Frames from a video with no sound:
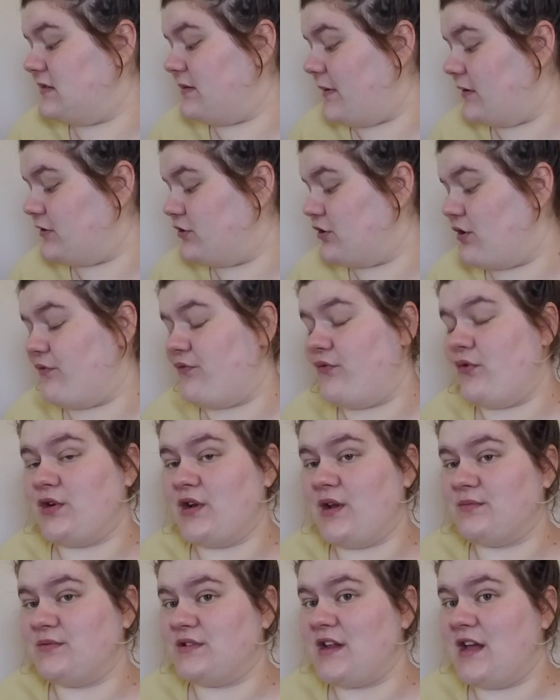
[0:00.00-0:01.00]
my sugar 4
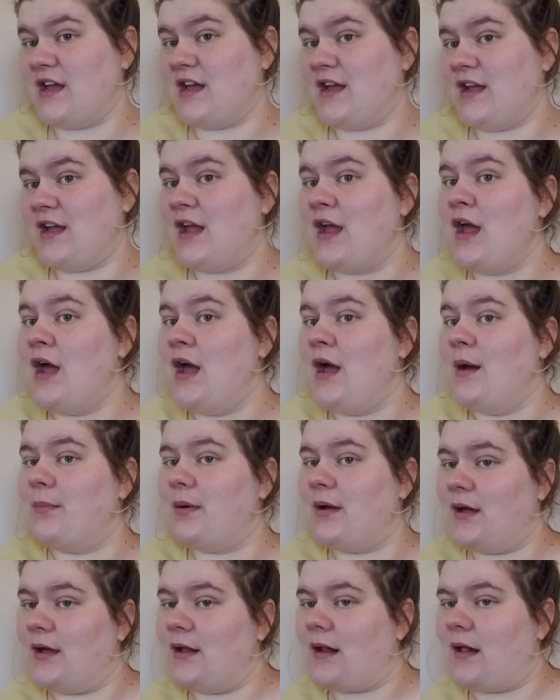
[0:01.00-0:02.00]
times a day,
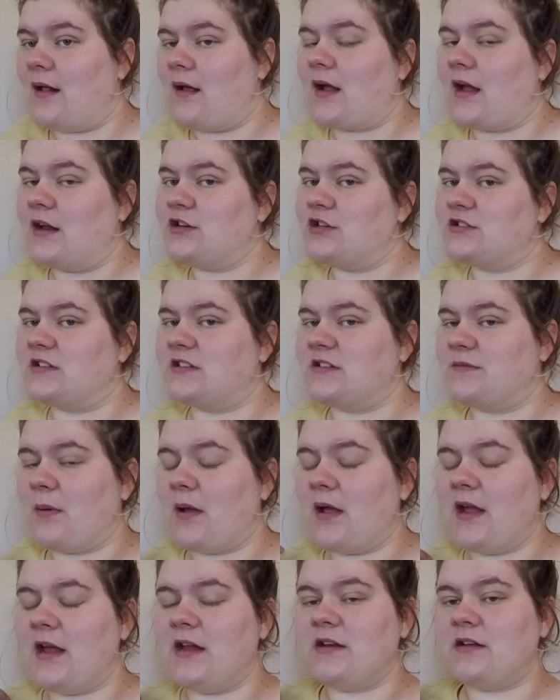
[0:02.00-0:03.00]
but like I just
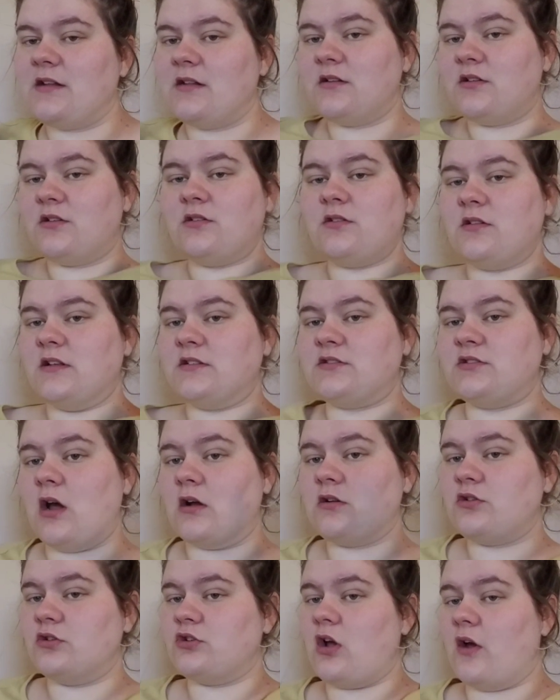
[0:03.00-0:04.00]
explained, this
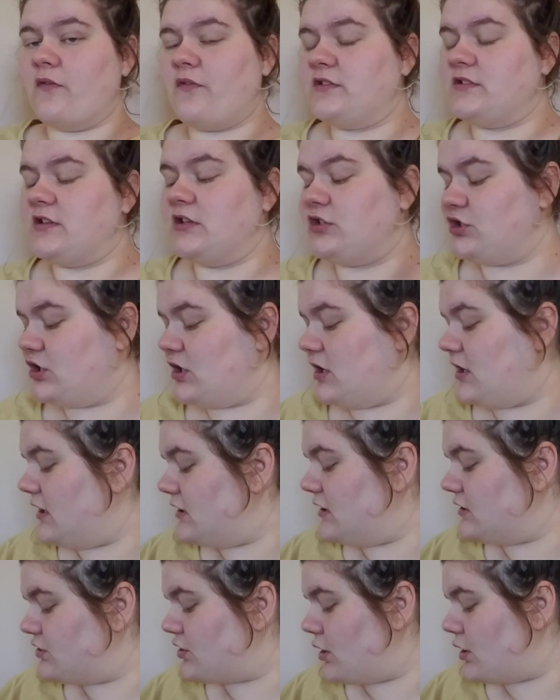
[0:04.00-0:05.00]
doctor's office is
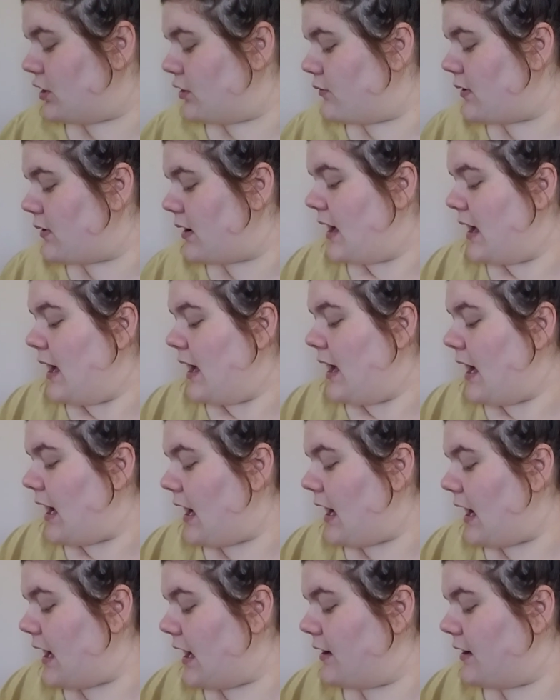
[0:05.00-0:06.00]
shitty, so
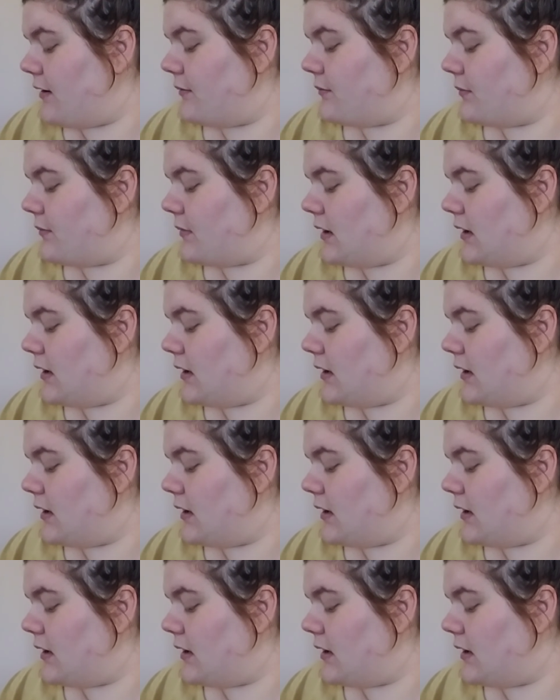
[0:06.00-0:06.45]
I'm